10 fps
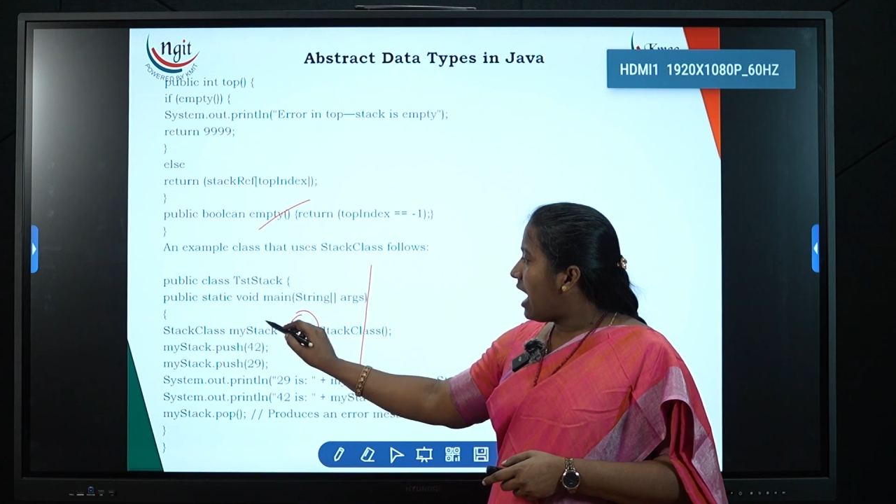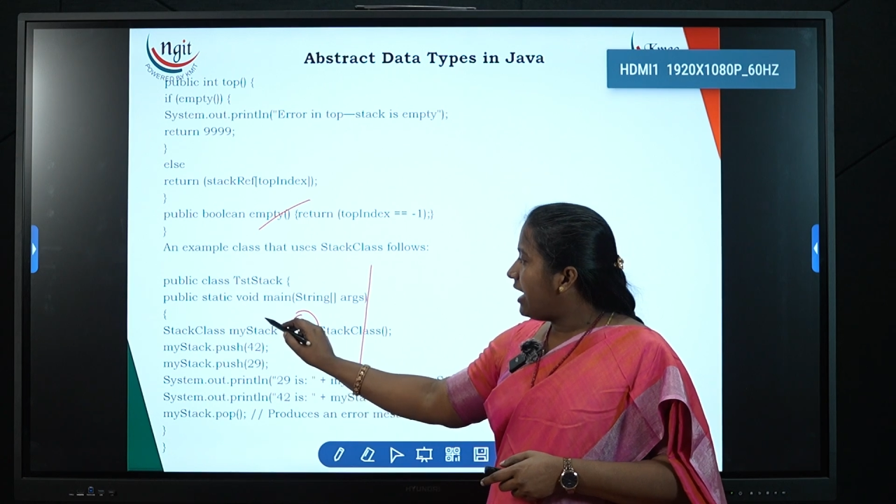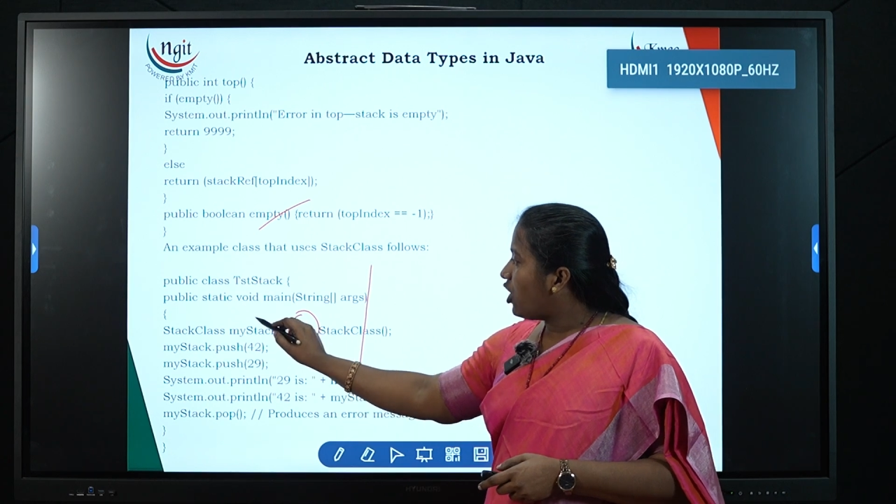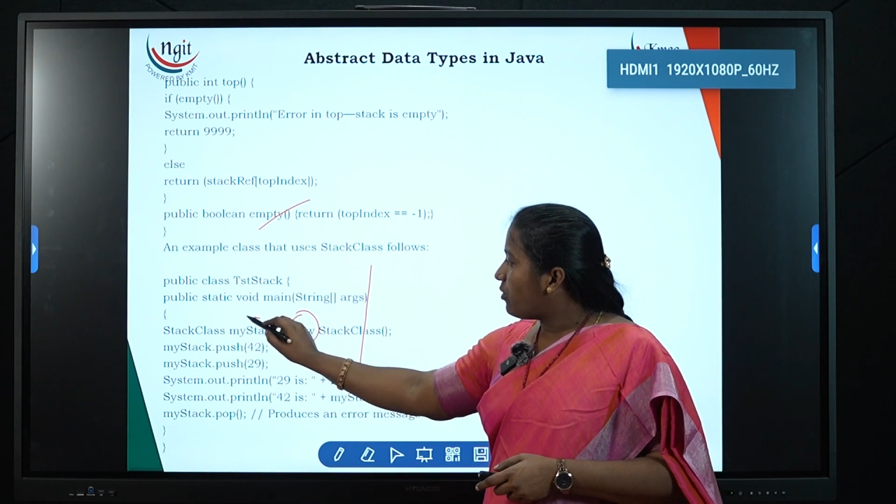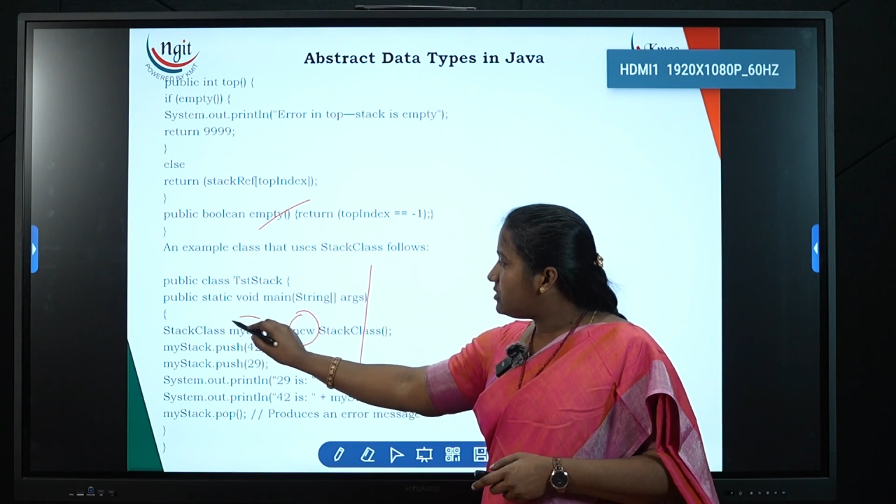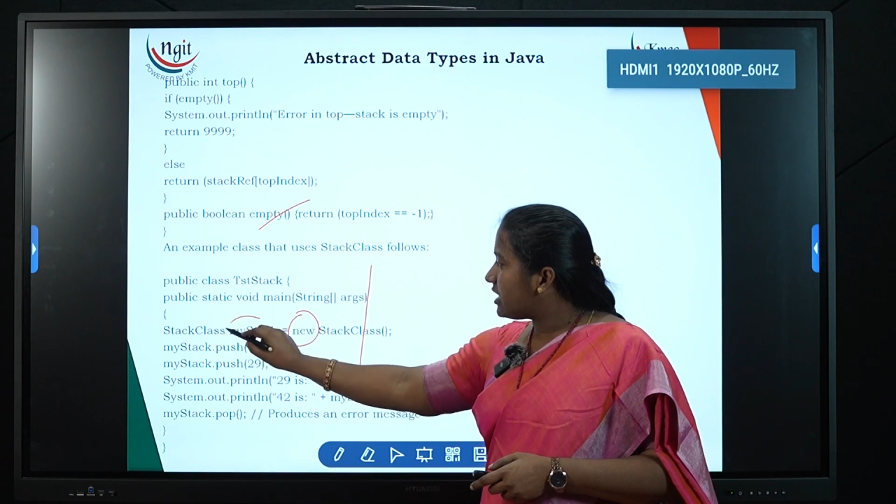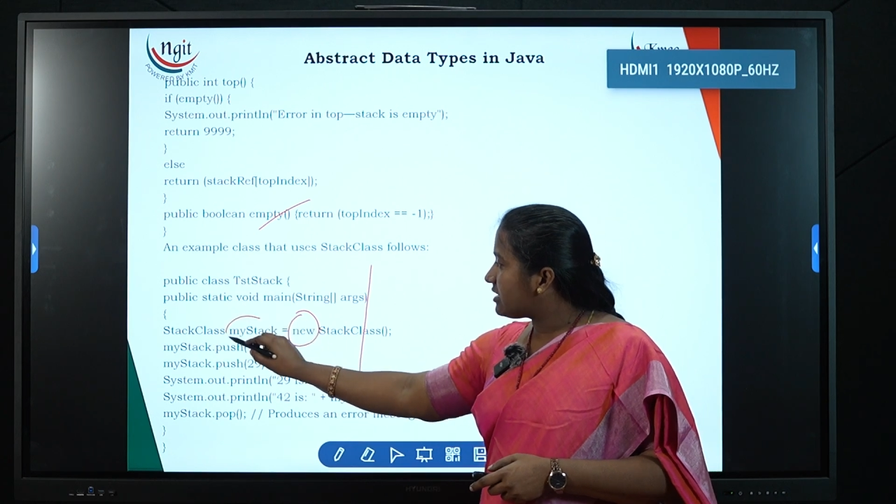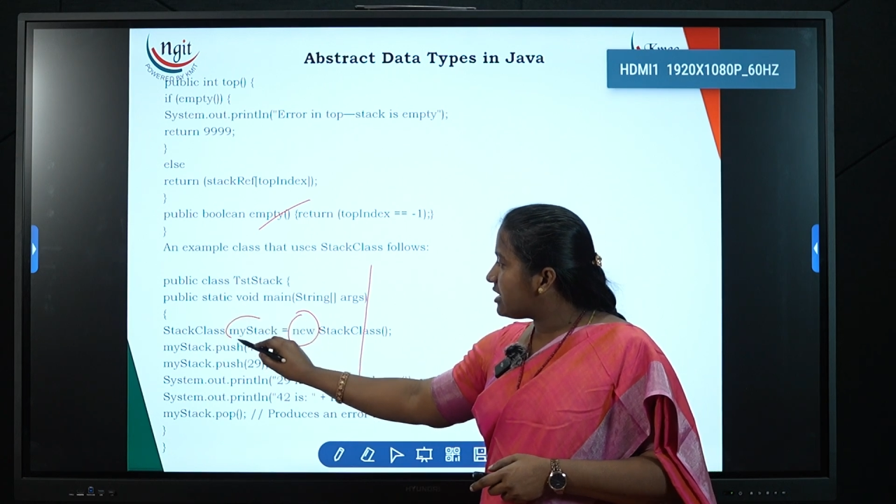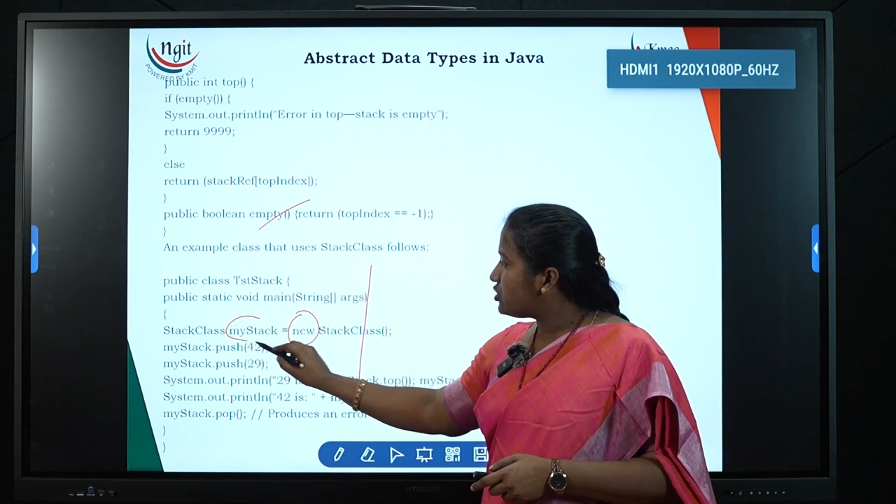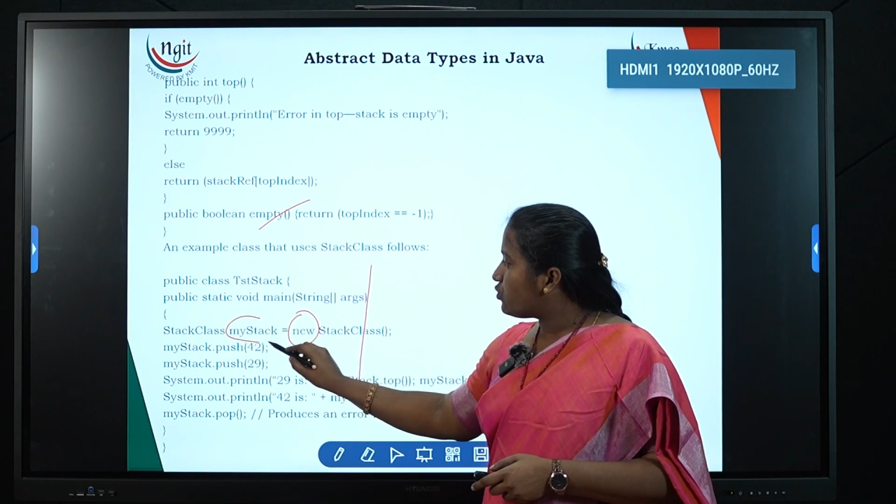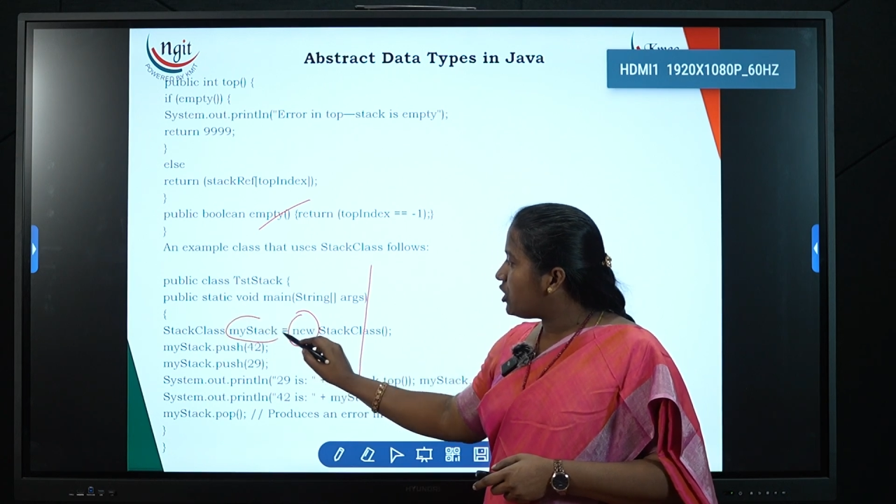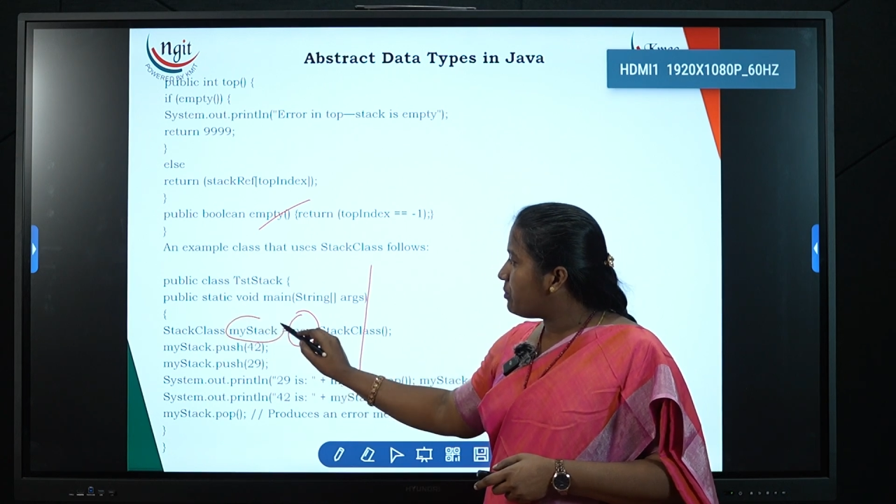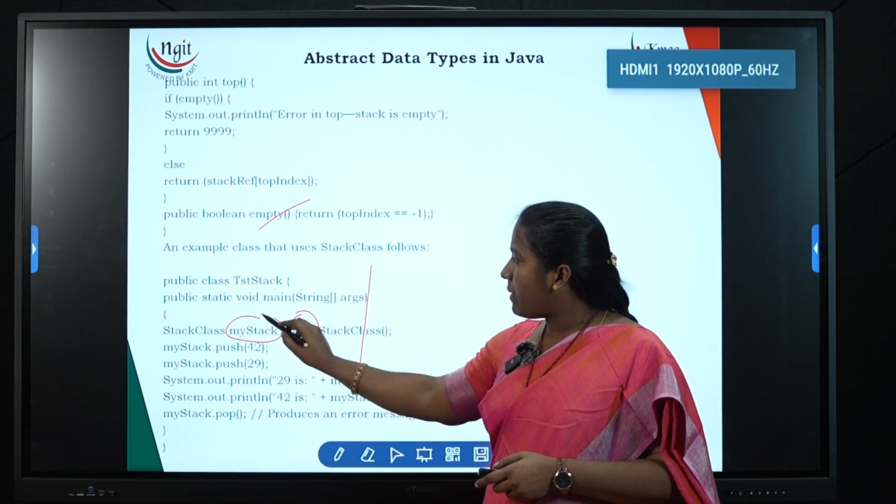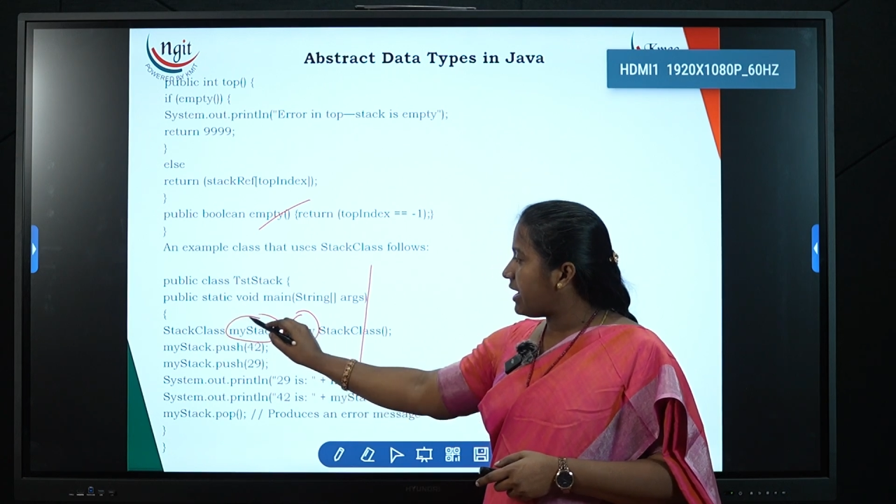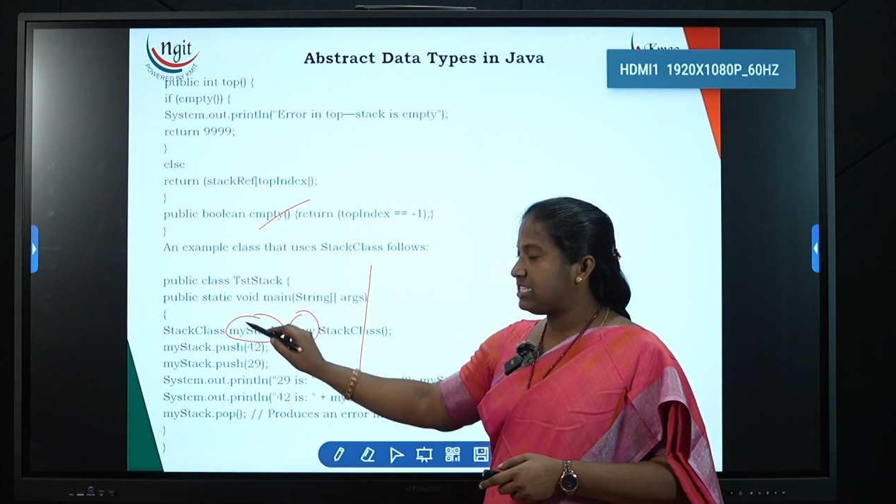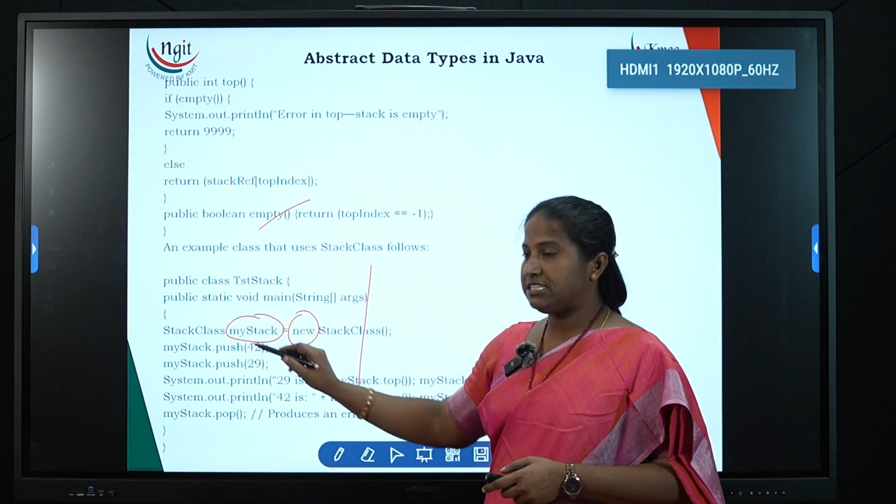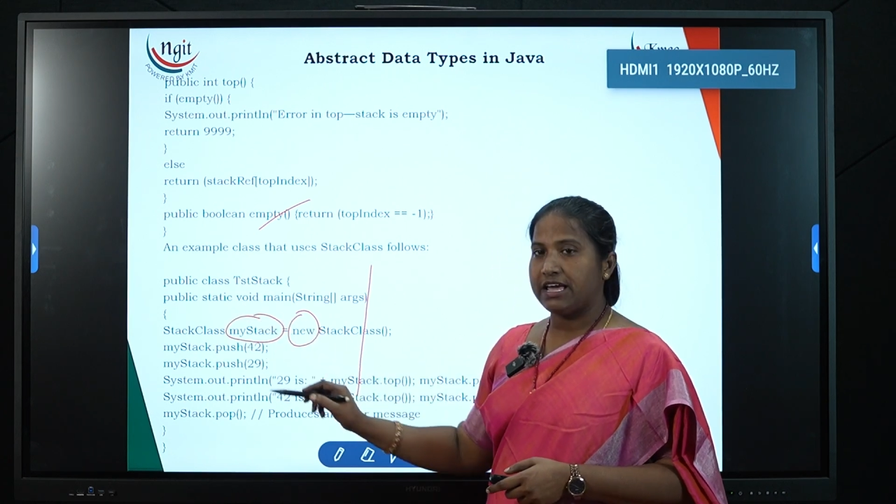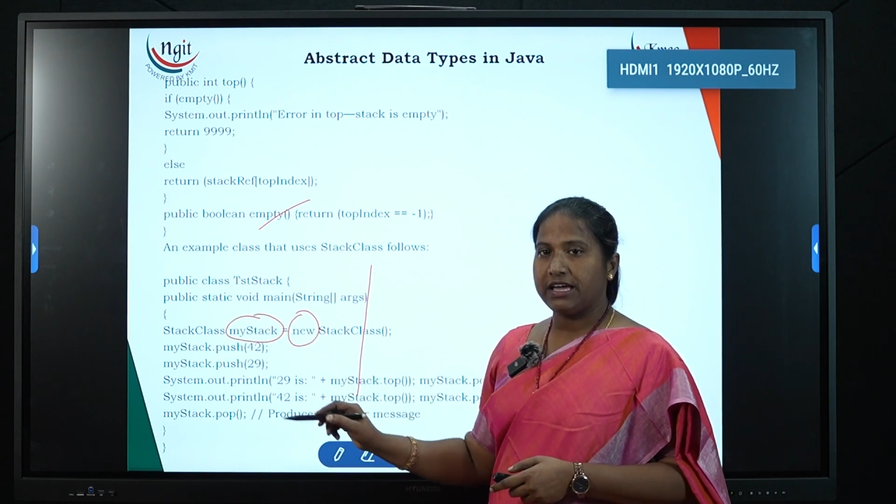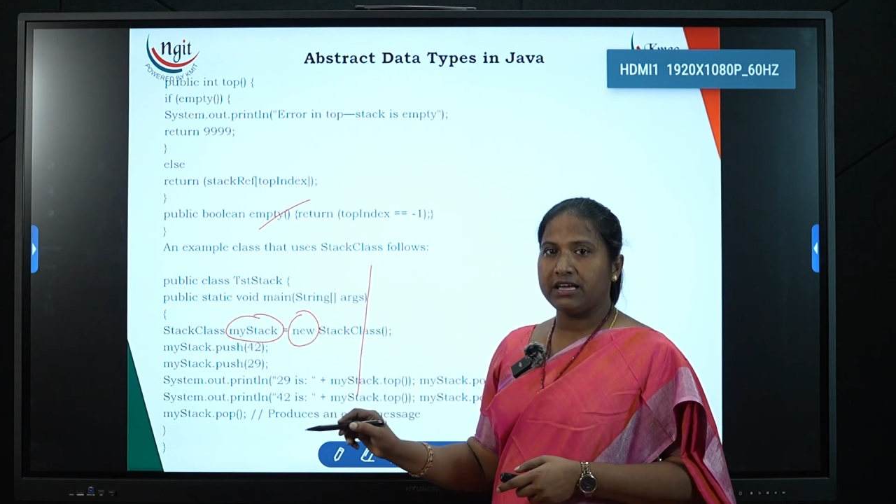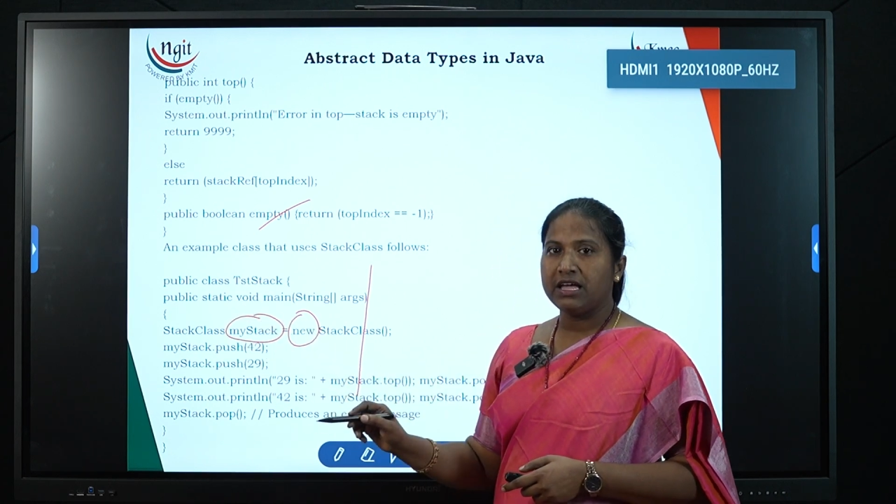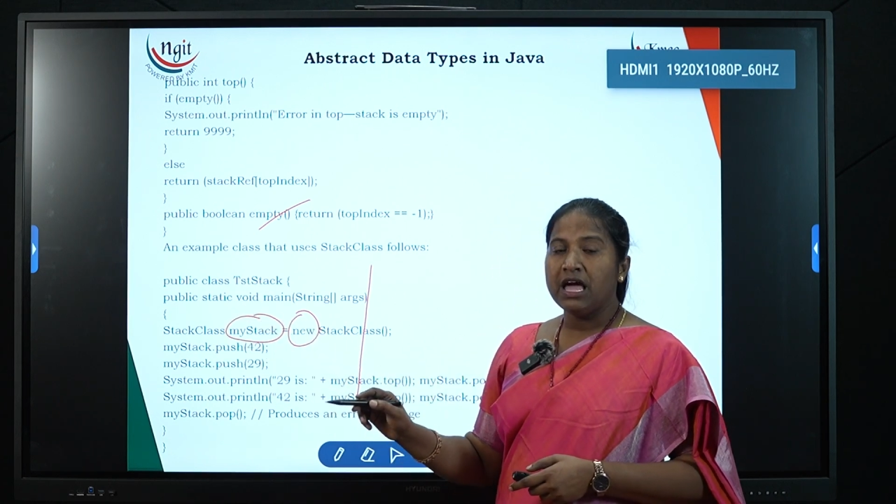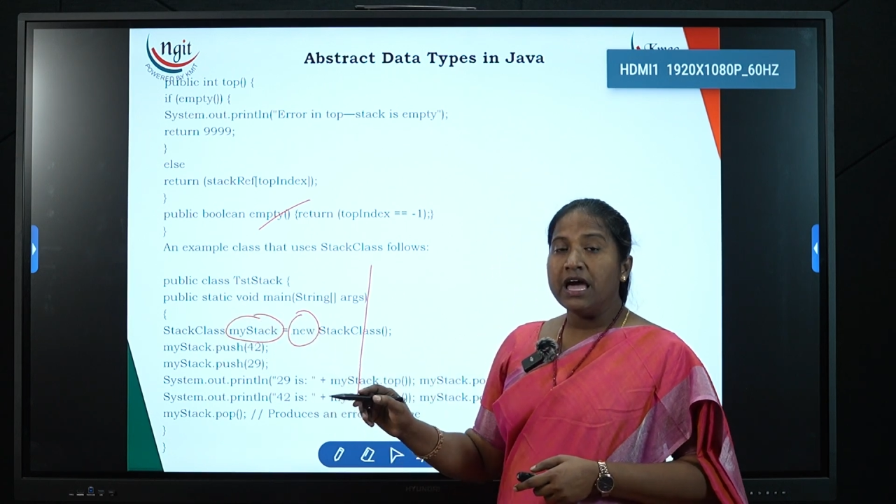and object is what? My stack.